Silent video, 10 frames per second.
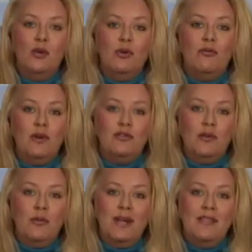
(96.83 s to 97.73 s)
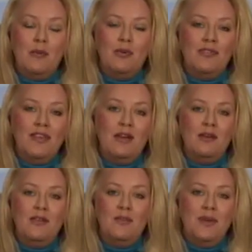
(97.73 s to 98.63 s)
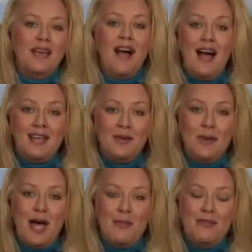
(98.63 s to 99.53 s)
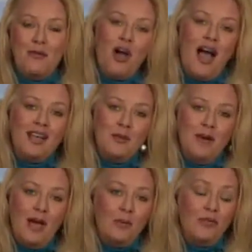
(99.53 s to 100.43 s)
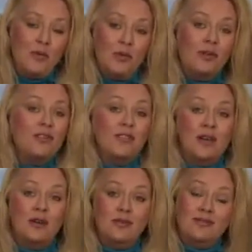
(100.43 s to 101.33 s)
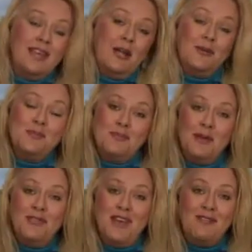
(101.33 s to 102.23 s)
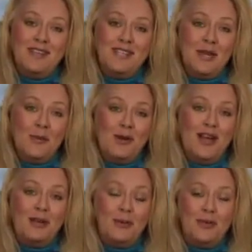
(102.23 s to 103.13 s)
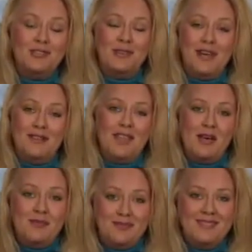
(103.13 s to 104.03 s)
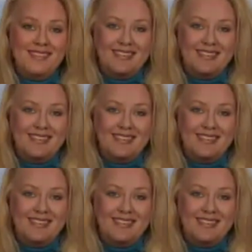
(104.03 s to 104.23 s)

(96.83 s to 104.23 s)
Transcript: referred to one of the presenters as being Occupy before Occupy was cool. So, you know, most definitely we're not cool to a lot of them.